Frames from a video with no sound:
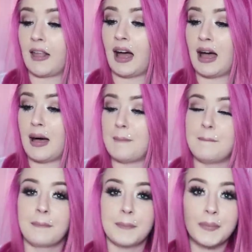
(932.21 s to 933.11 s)

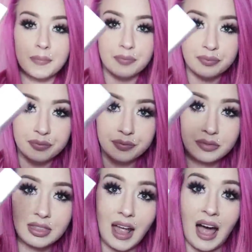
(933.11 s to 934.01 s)

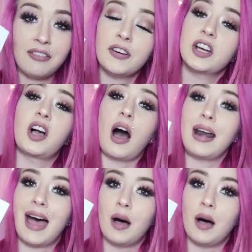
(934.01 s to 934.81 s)
I forgot